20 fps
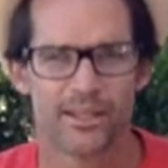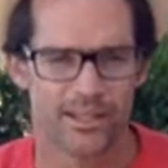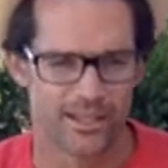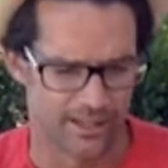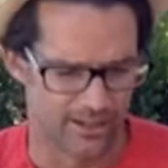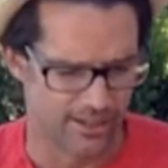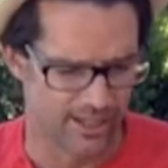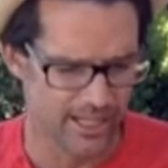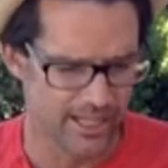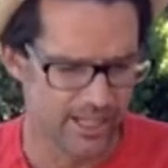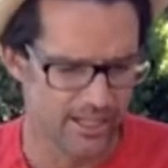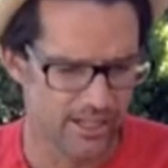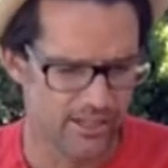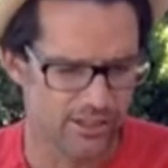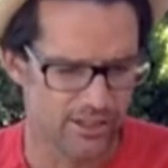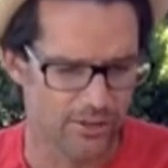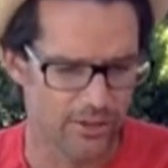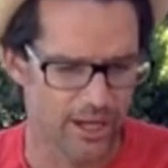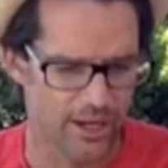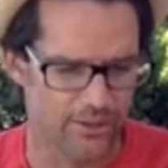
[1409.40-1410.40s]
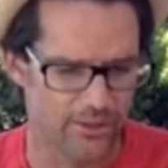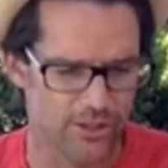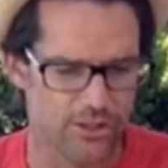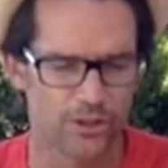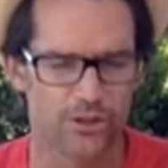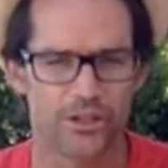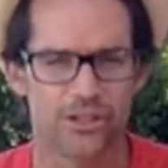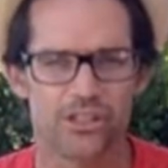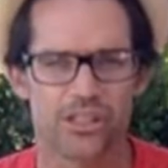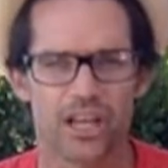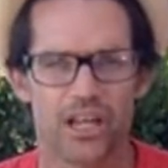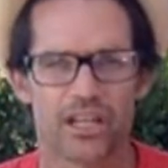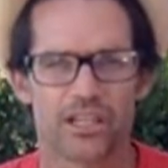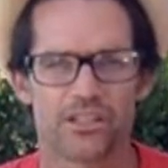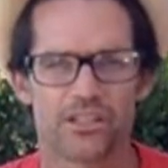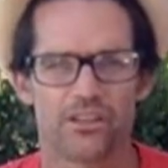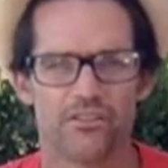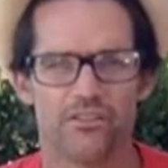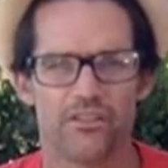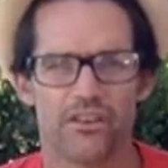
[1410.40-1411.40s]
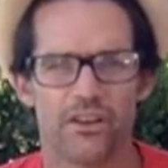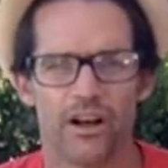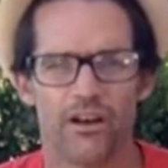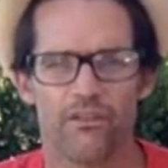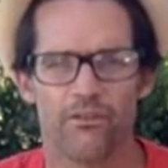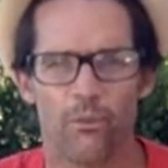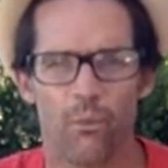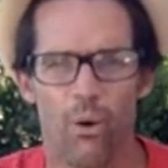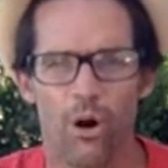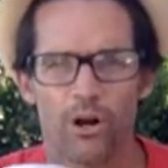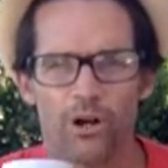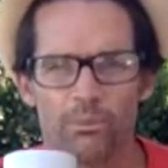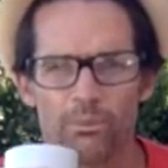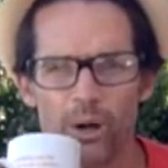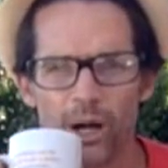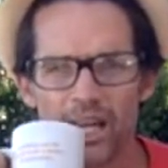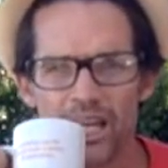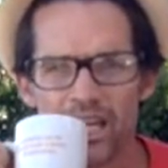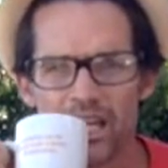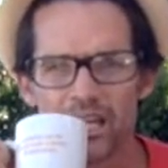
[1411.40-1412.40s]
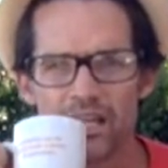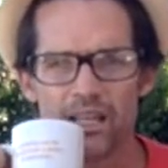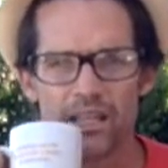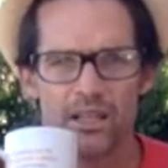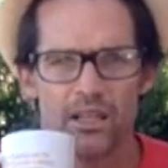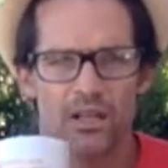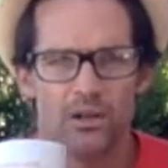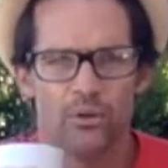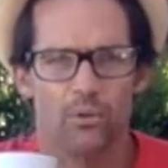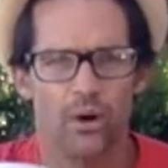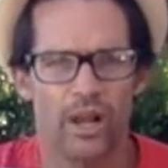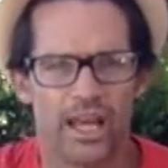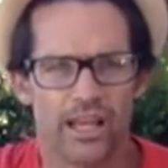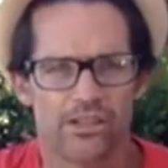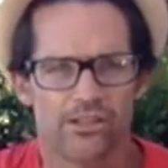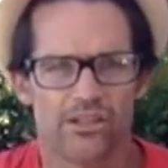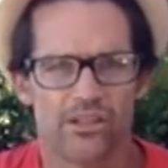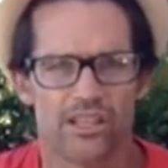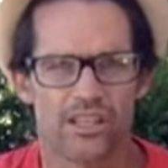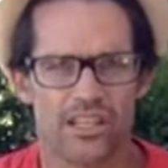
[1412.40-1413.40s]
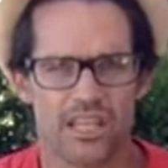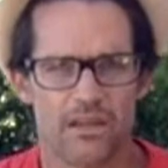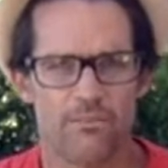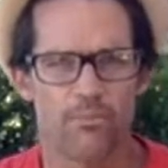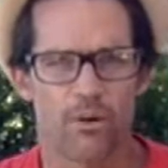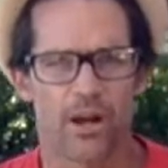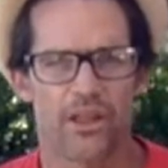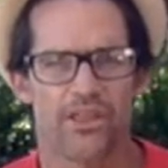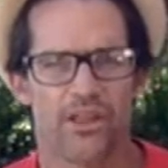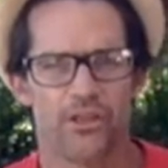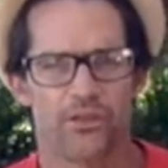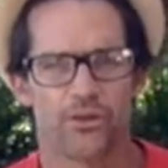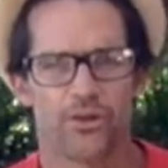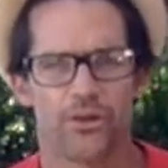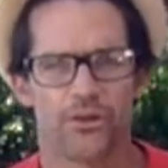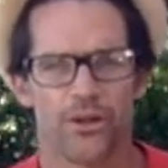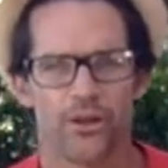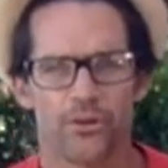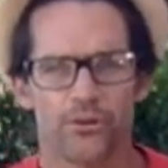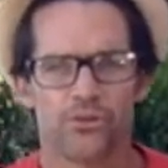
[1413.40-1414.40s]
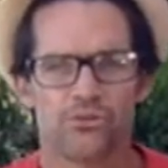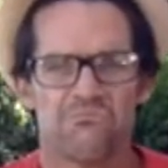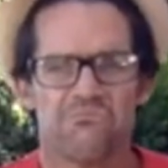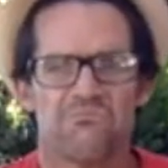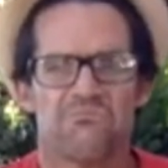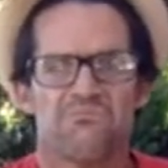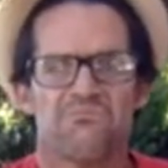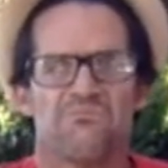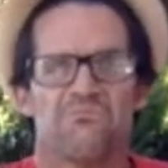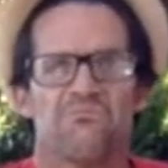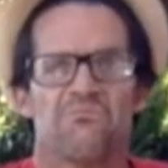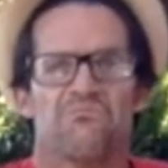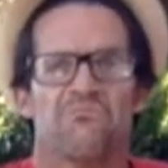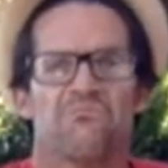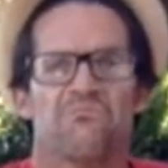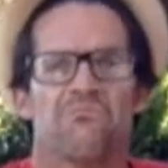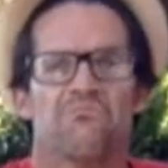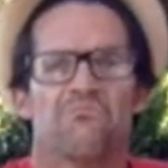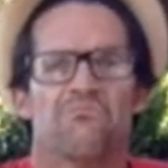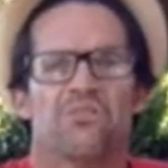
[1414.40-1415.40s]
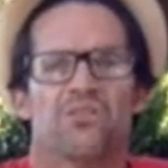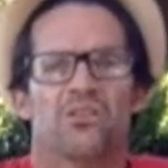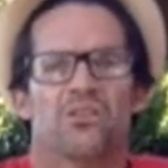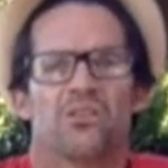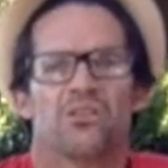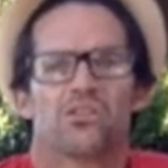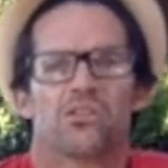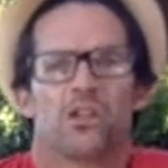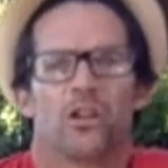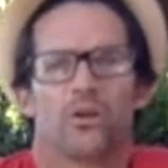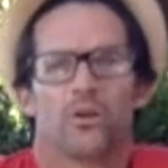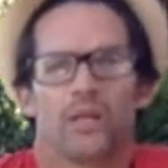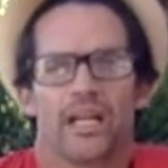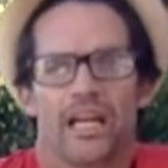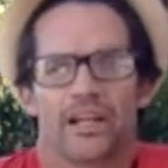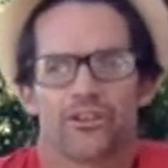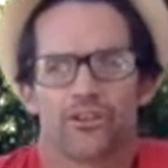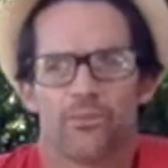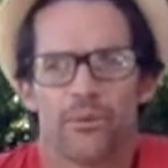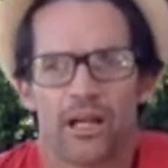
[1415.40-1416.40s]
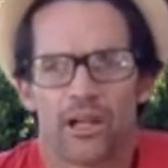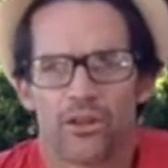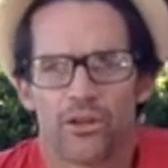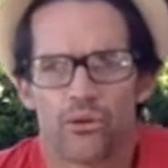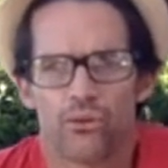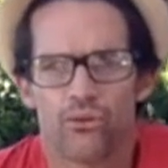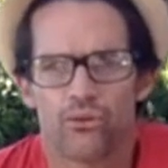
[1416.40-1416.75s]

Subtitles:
All right, so now it's 30 seconds of water break, rest, deep breath in through your nose, slowly out your mouth.